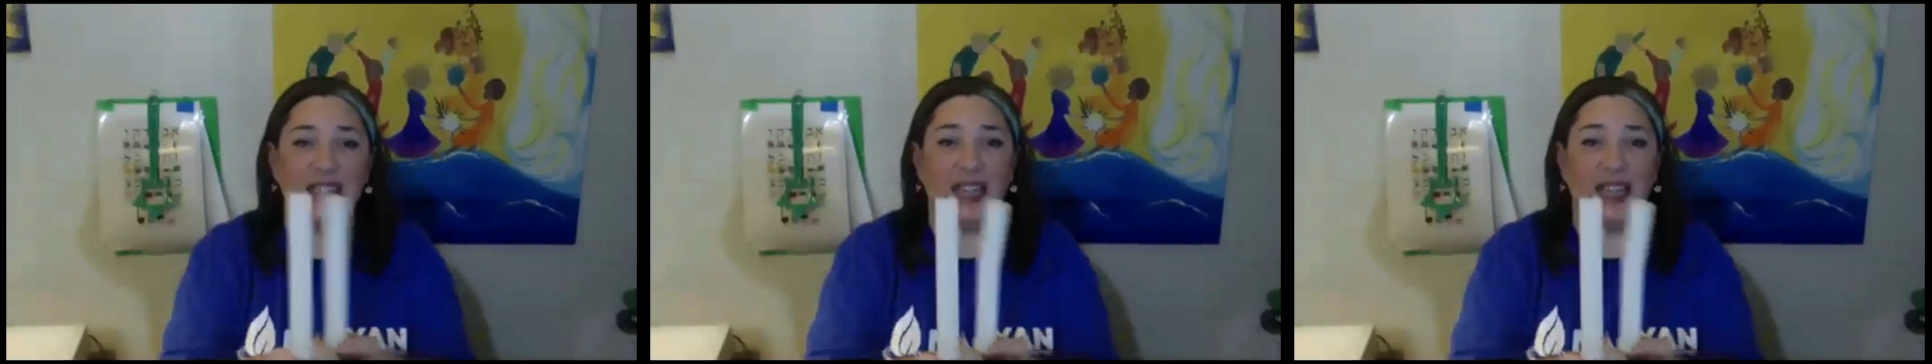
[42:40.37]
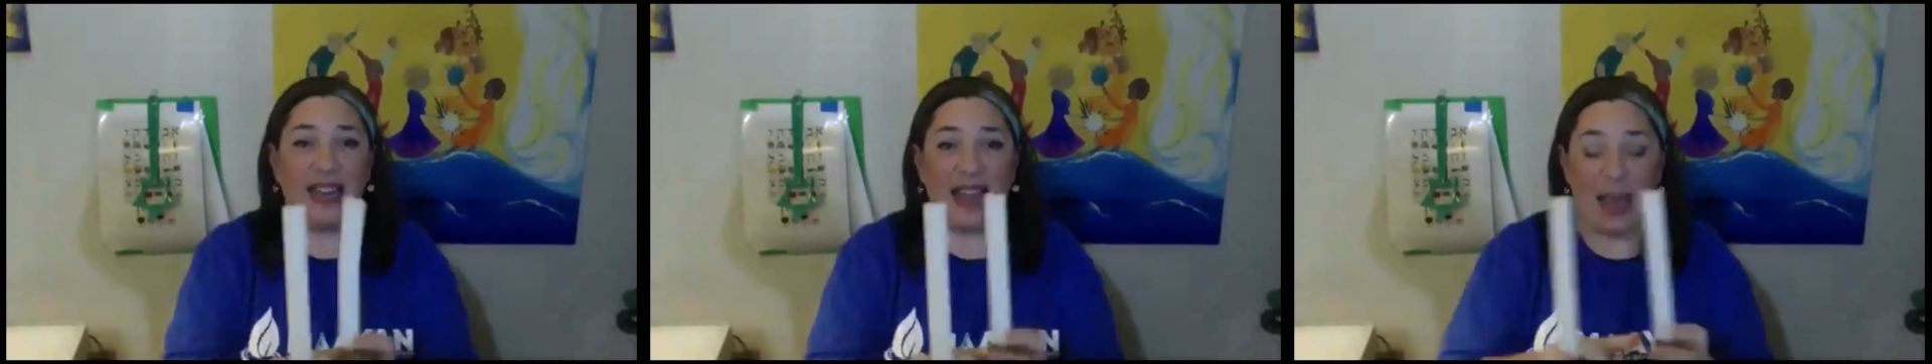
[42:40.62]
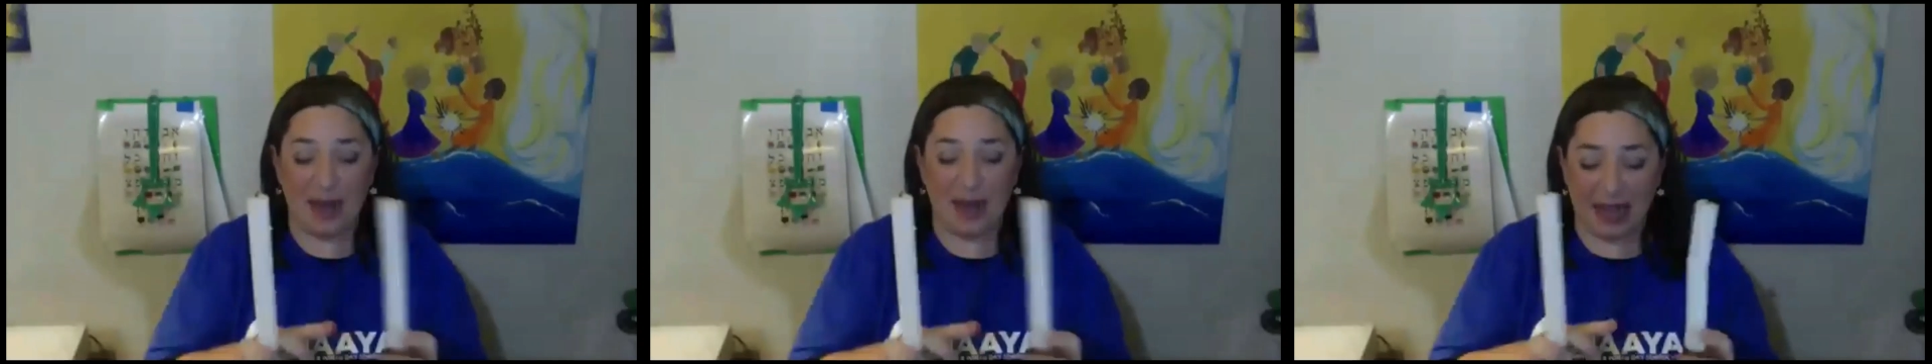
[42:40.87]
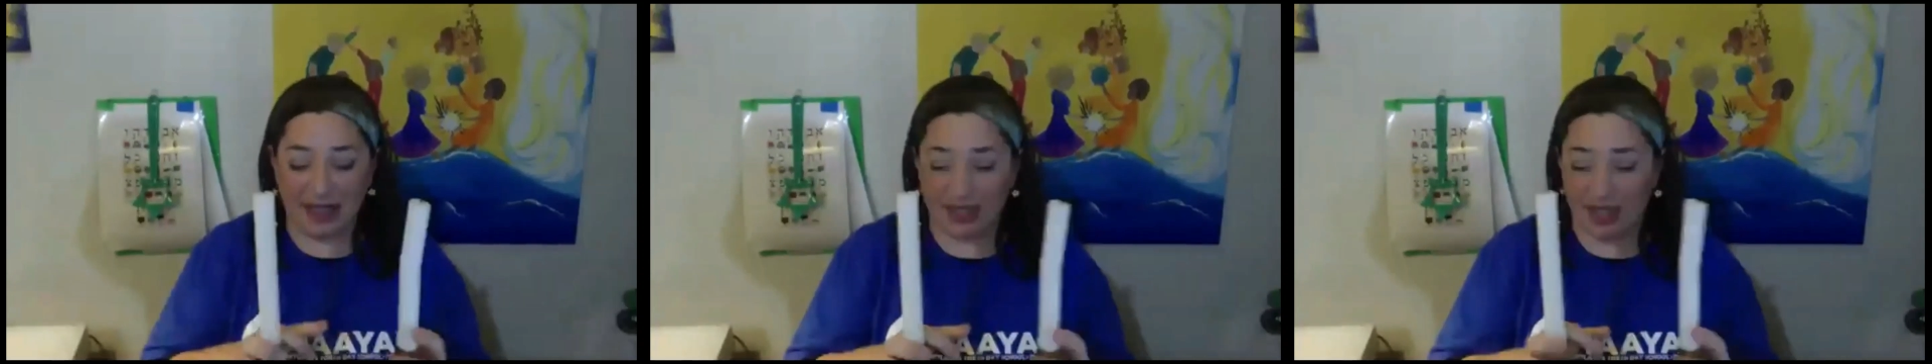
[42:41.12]
And Abby,
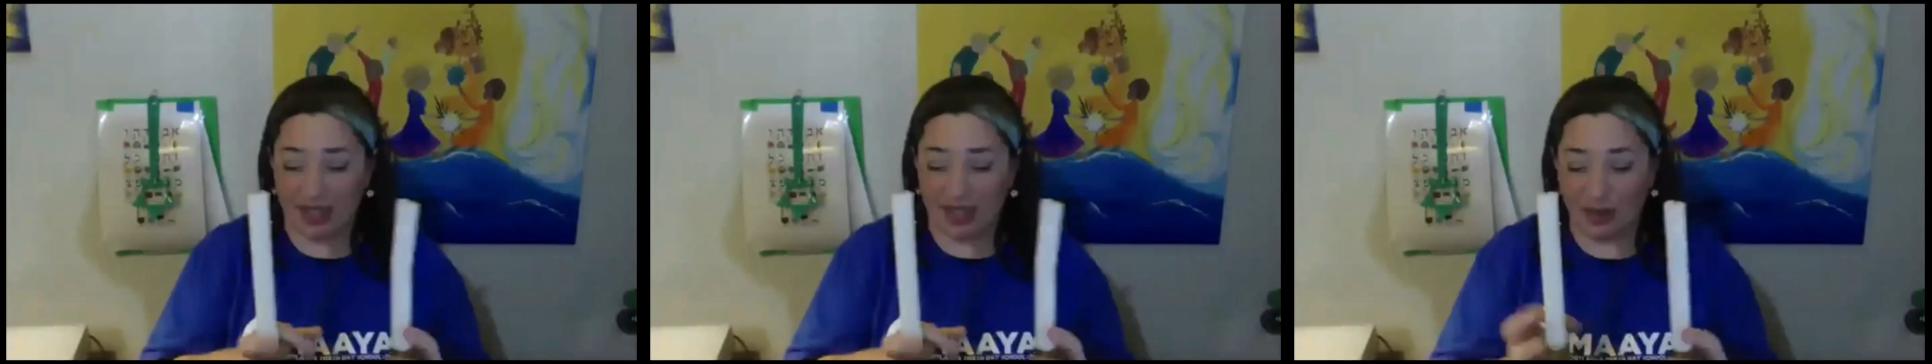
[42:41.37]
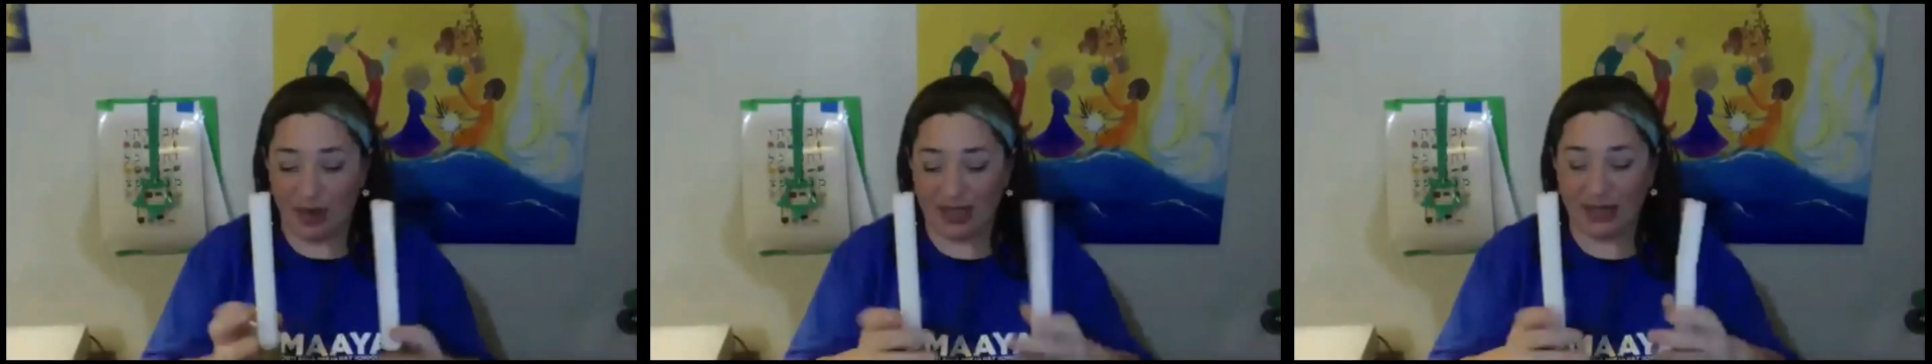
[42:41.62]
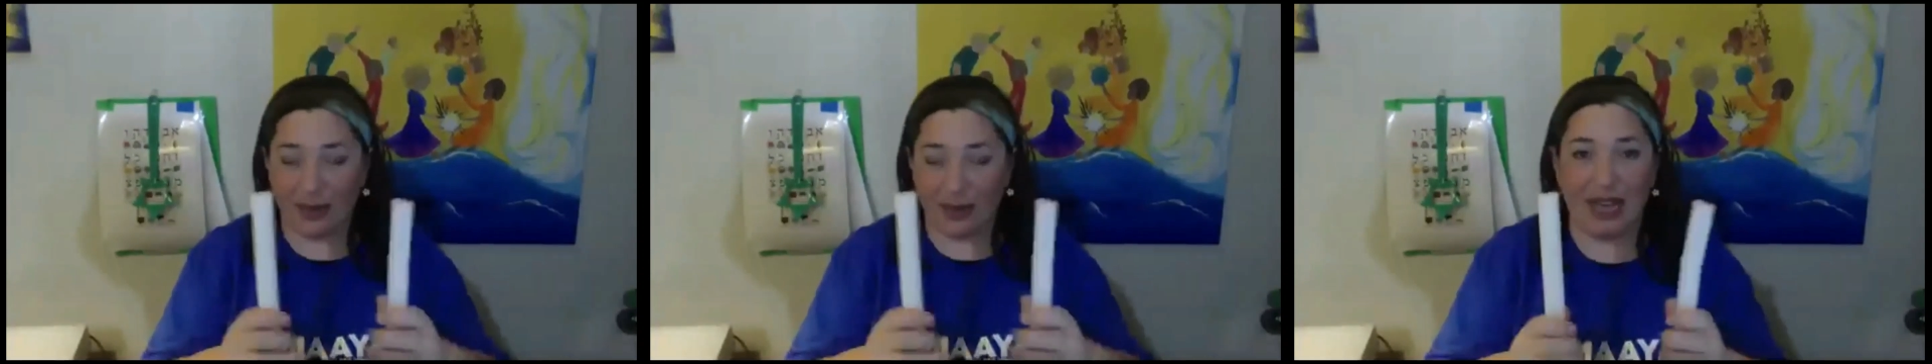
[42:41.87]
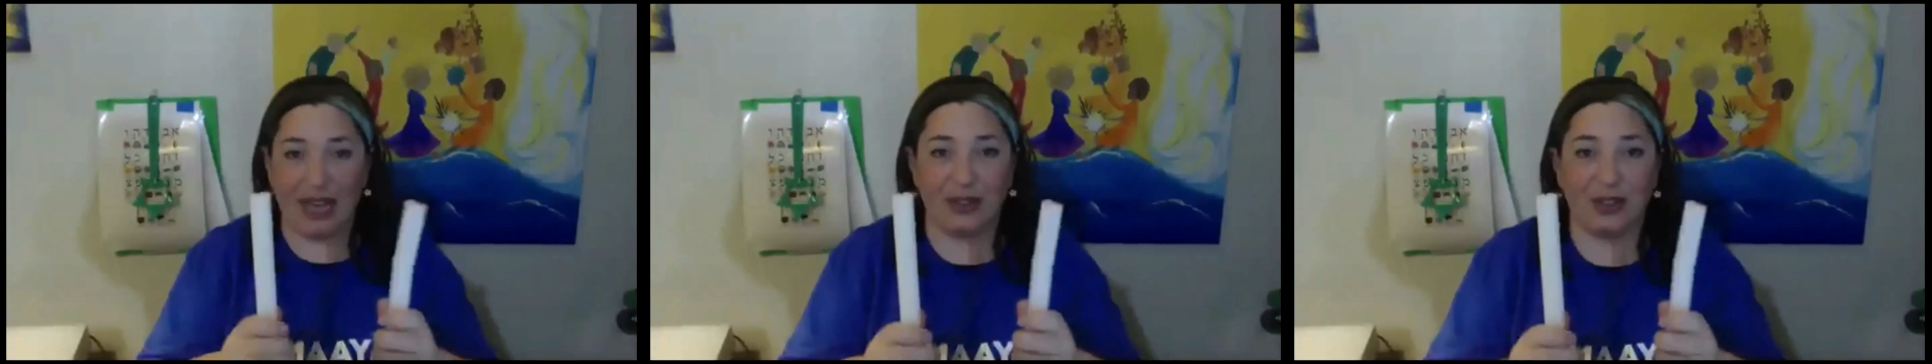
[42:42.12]
I saw you had some
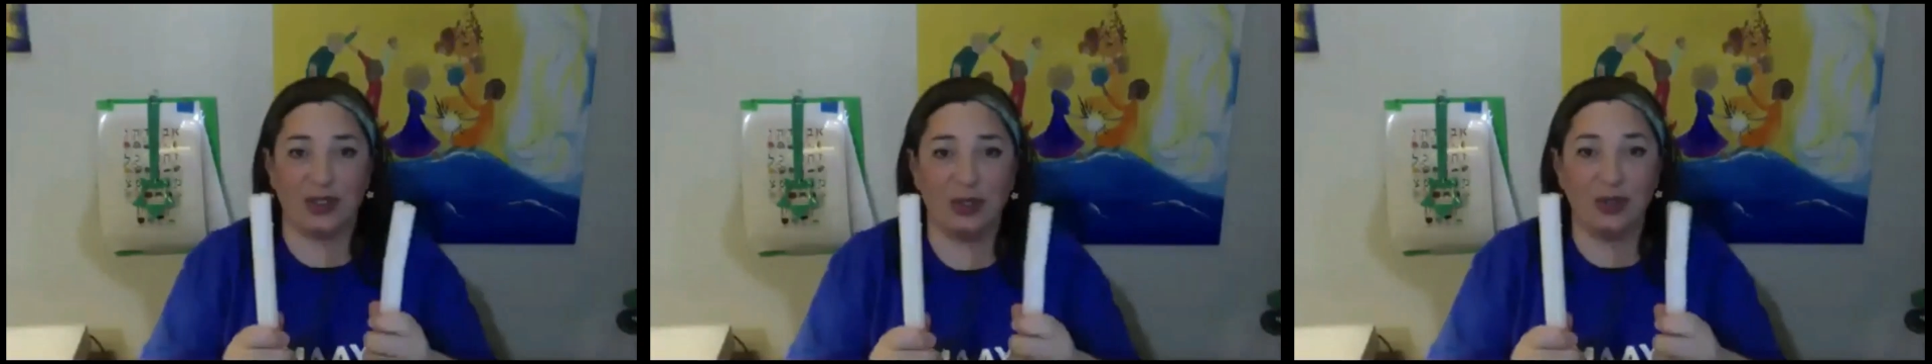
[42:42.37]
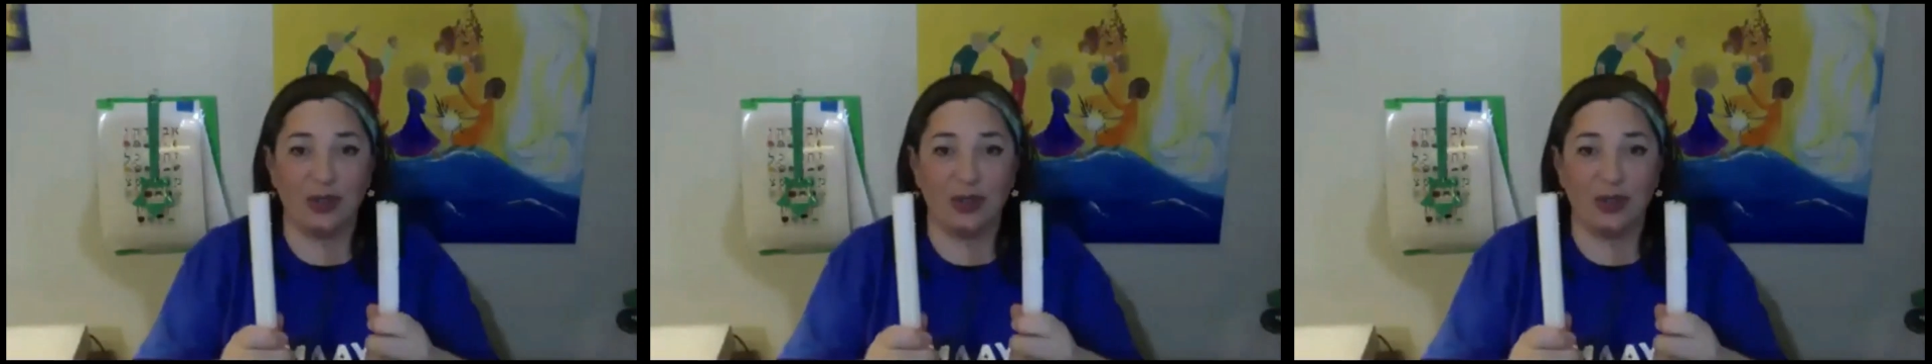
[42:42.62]
candles too,